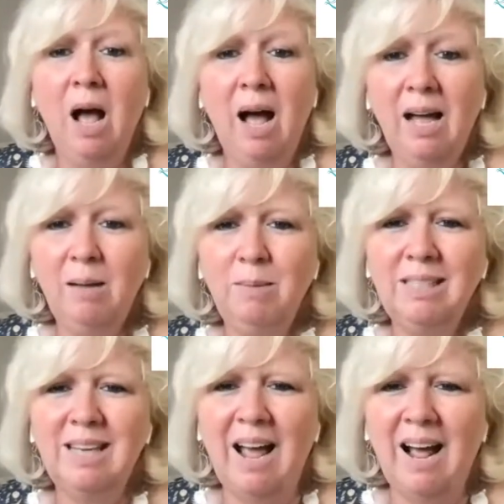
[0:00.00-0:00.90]
Hi,
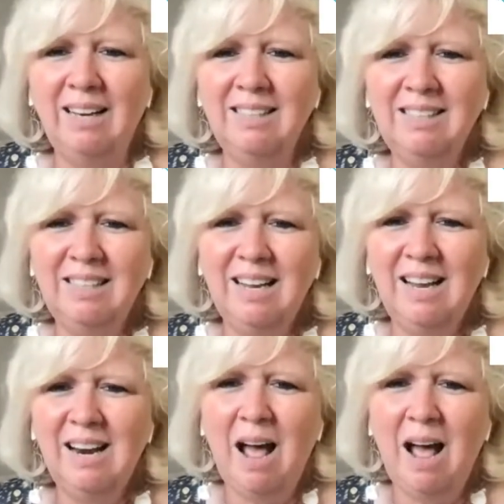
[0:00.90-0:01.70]
Miss Allison.